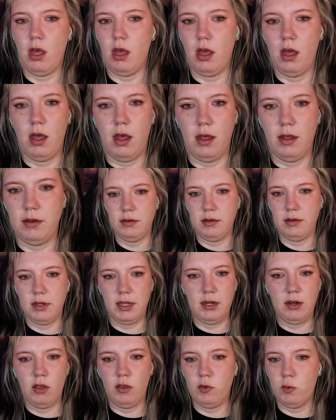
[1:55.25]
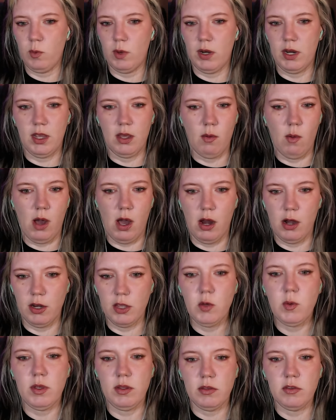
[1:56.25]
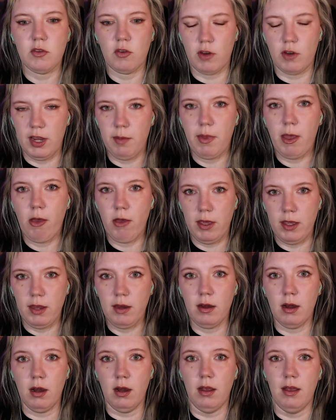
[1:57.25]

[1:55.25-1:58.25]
Hun, he knows where you are. You can scream out here.